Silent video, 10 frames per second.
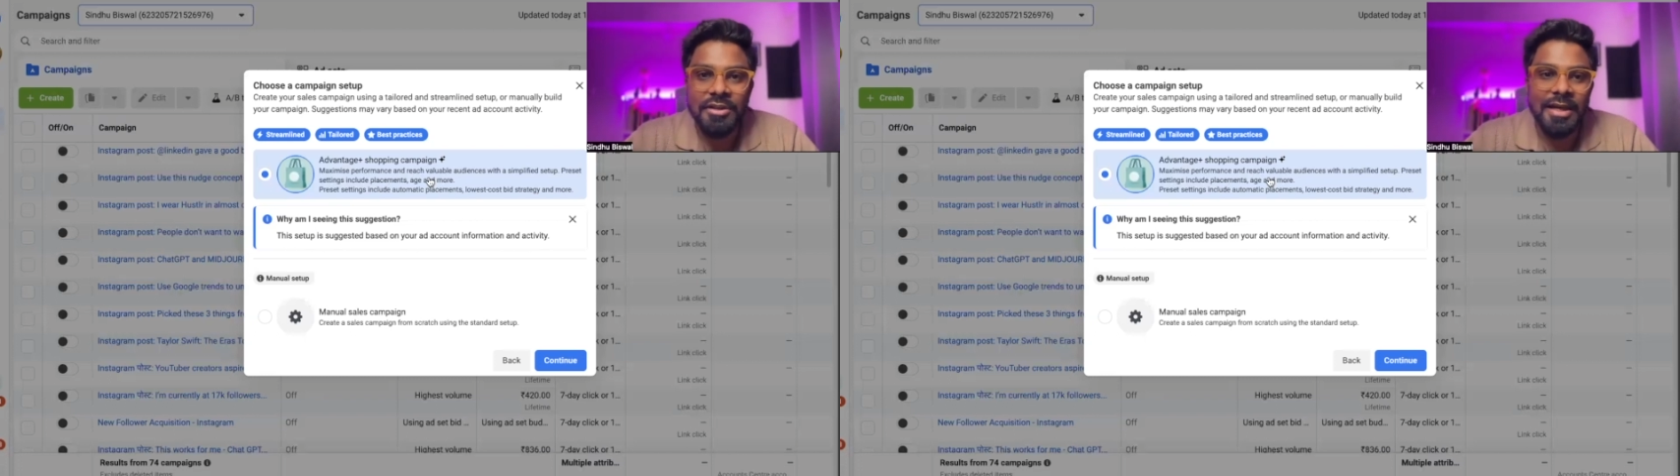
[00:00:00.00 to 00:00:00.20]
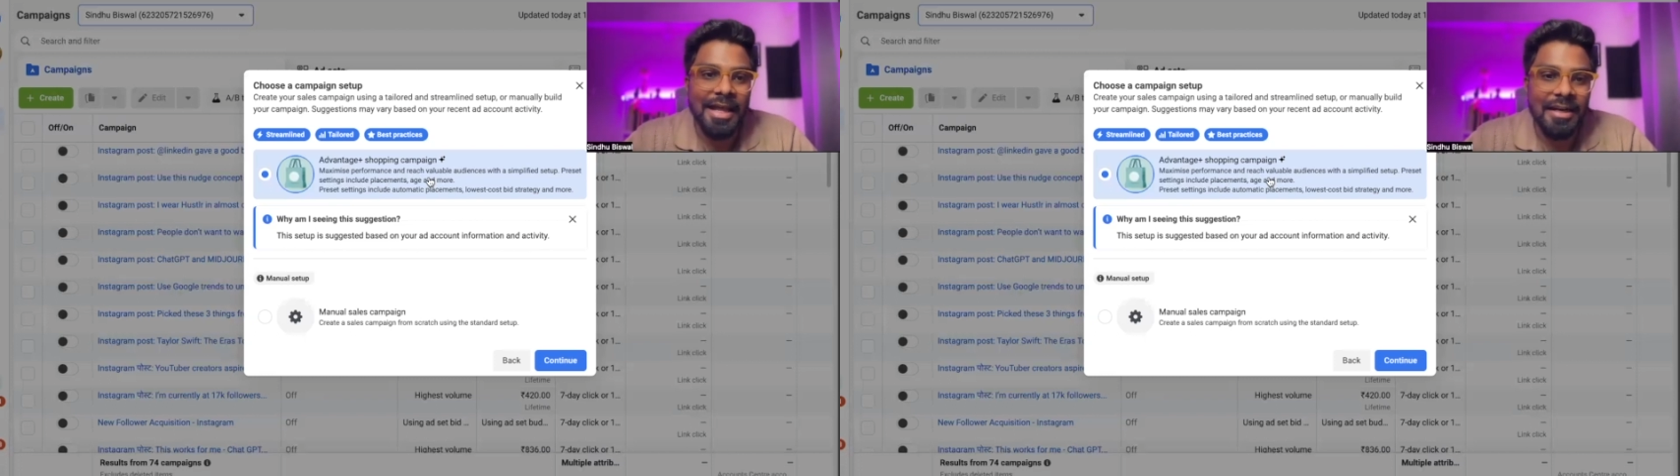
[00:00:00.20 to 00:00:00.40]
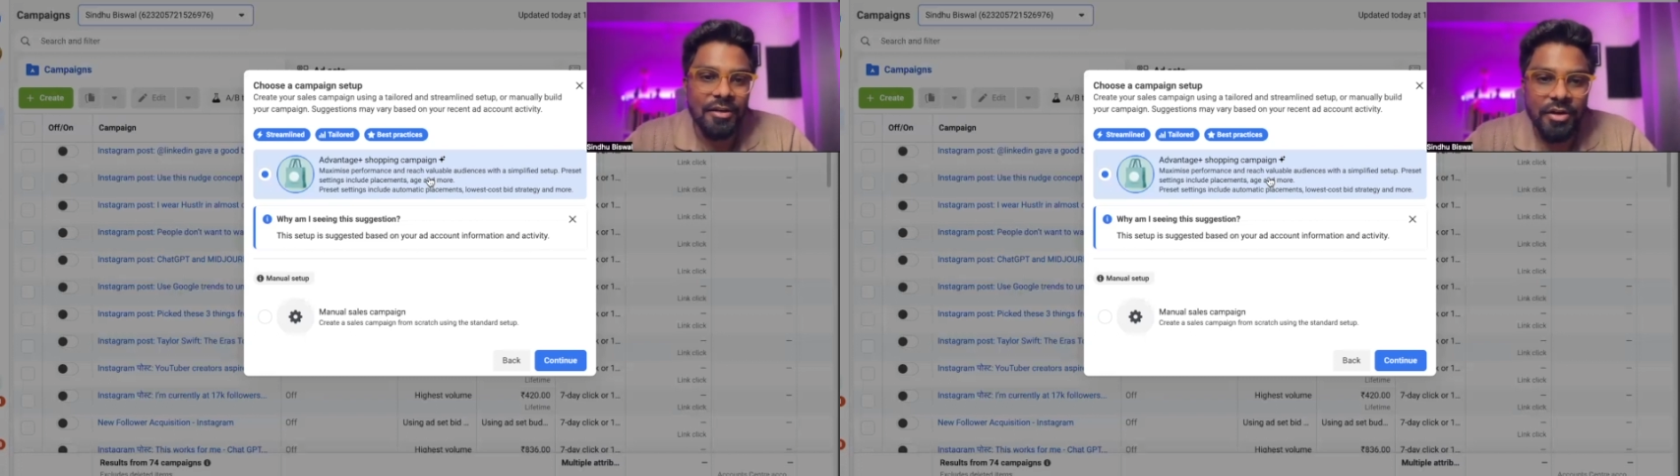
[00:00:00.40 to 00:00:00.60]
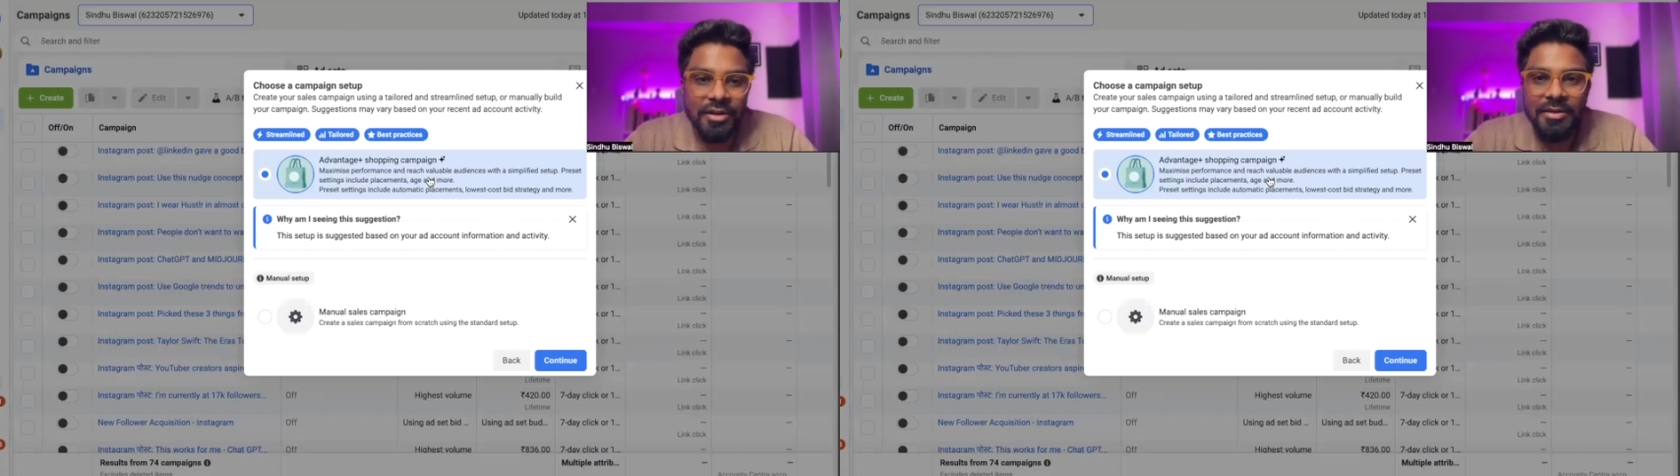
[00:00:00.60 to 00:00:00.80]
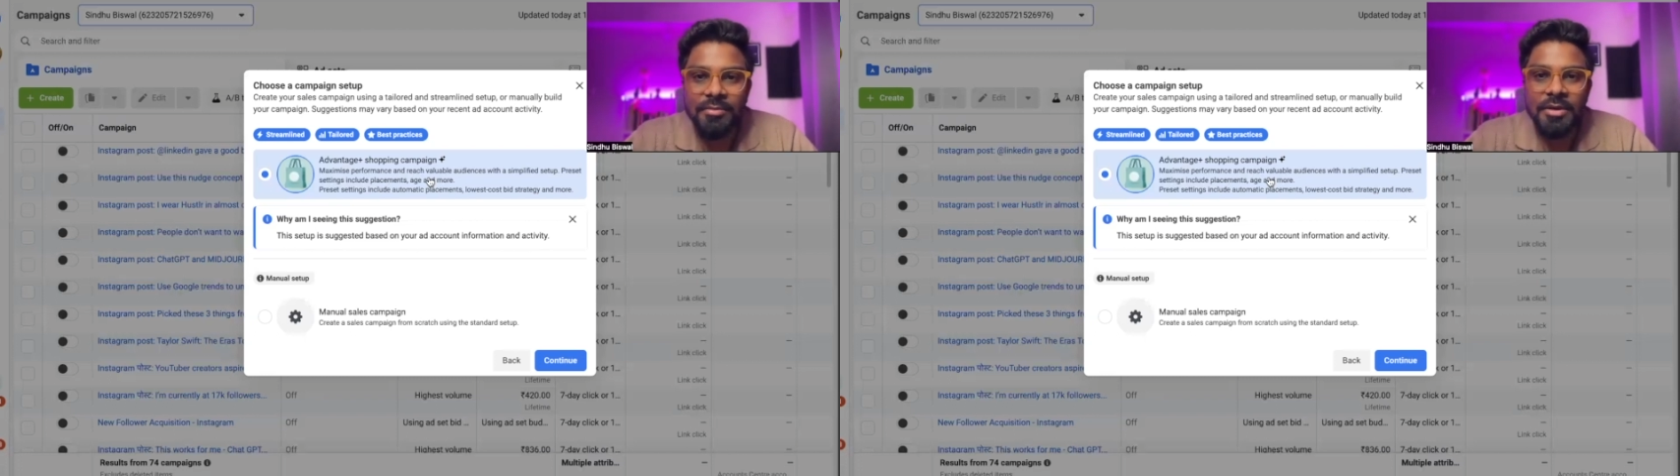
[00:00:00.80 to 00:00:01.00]
the
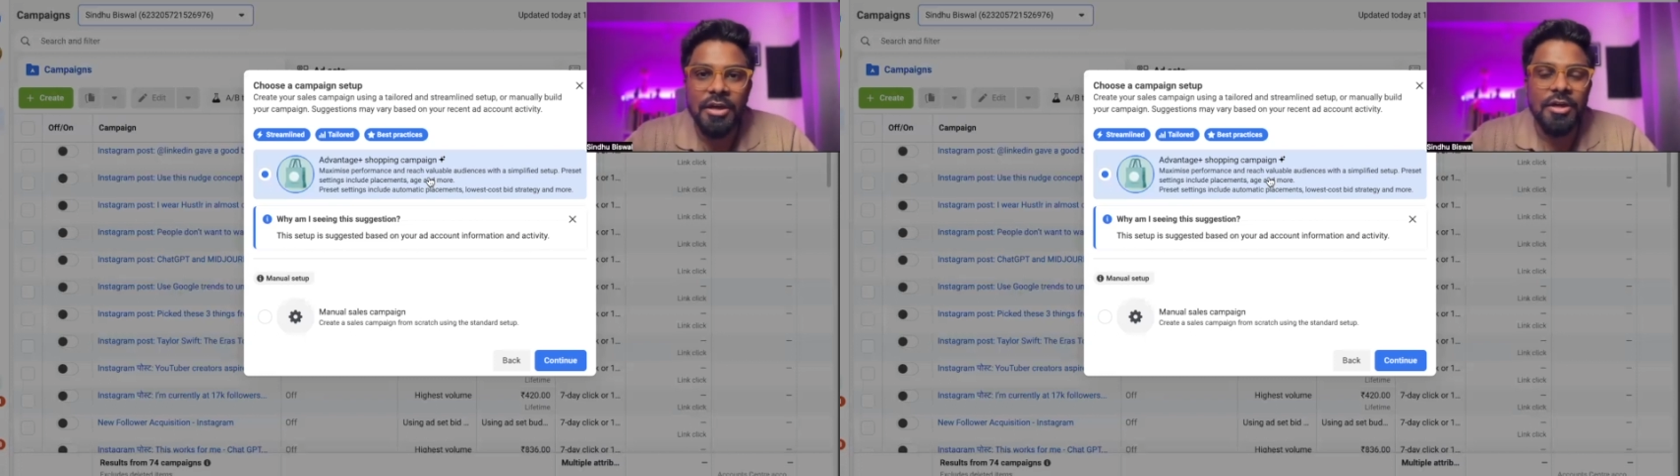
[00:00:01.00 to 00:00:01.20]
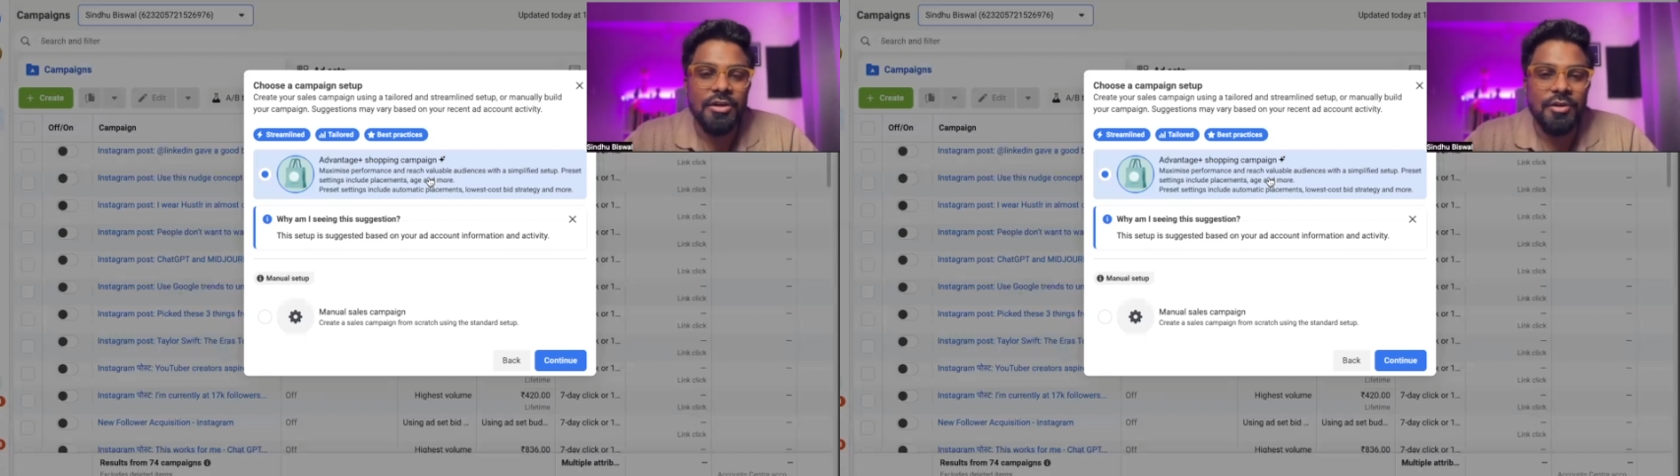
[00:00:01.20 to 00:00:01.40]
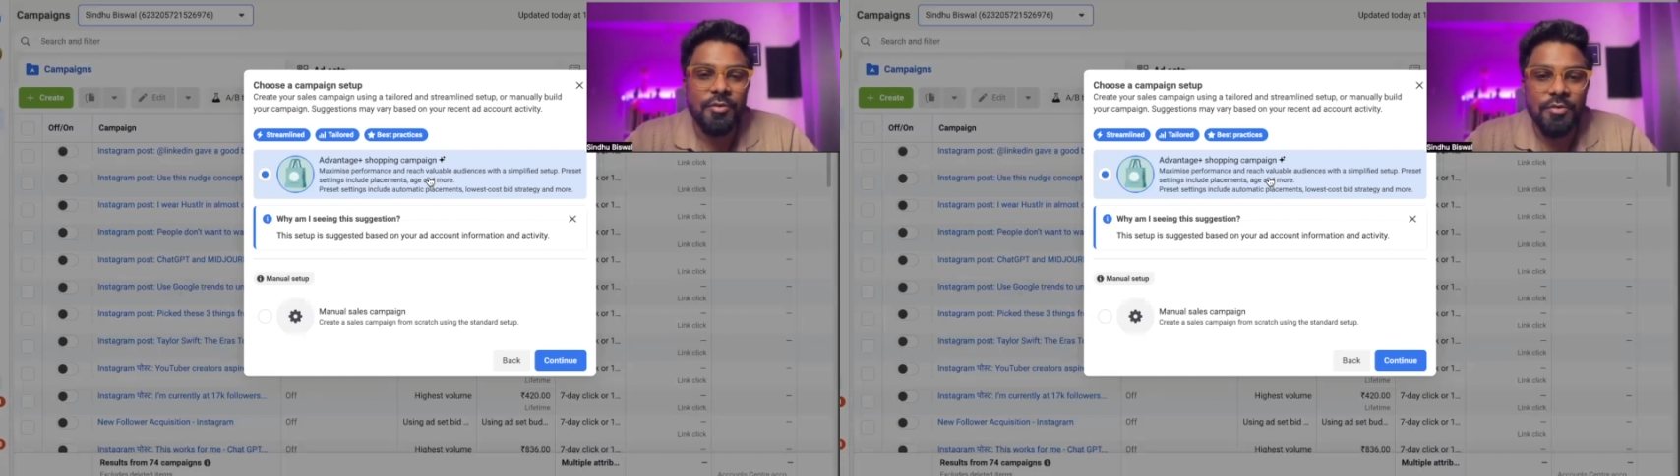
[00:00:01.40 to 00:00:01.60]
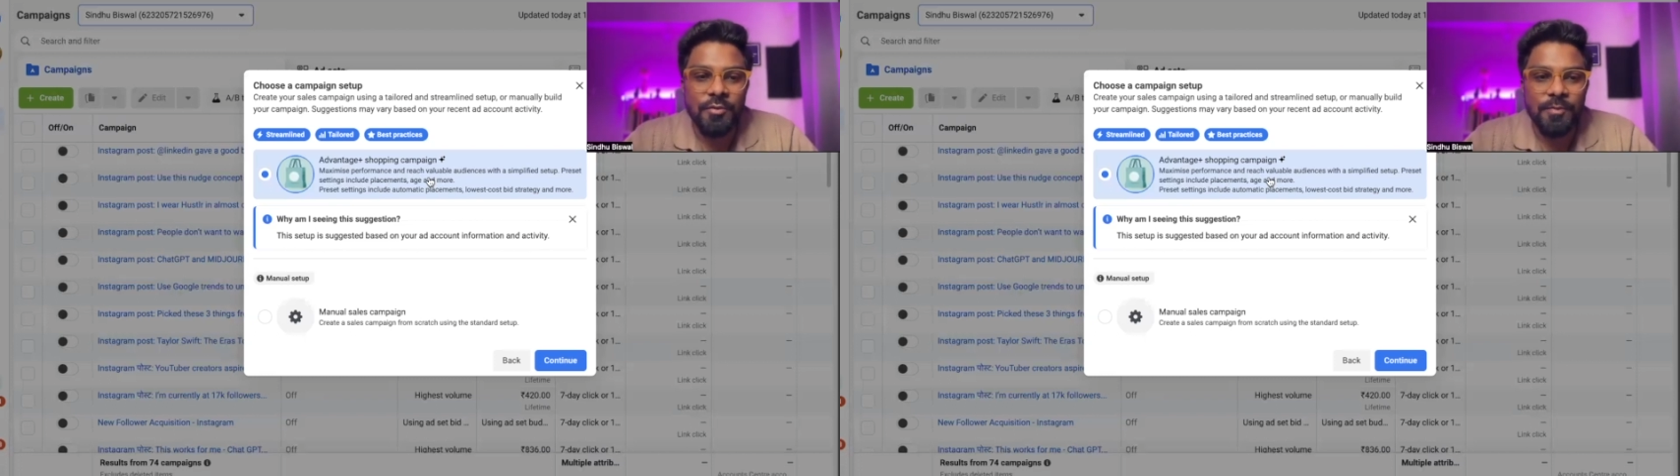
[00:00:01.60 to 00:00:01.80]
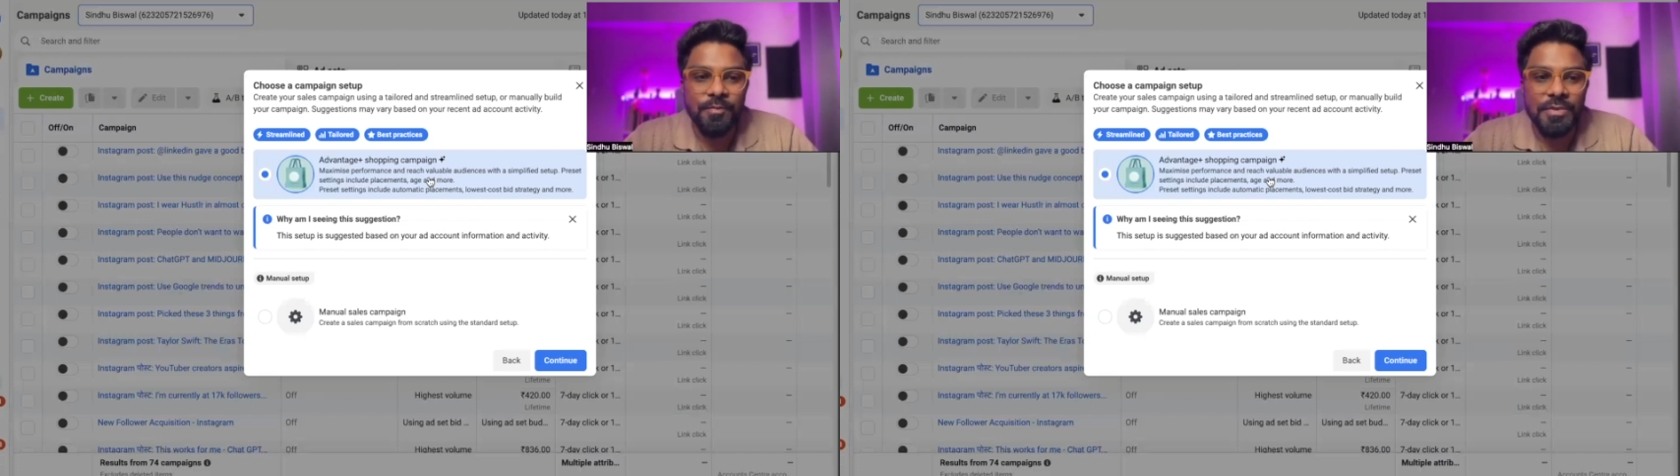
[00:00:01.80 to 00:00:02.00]
algorithm to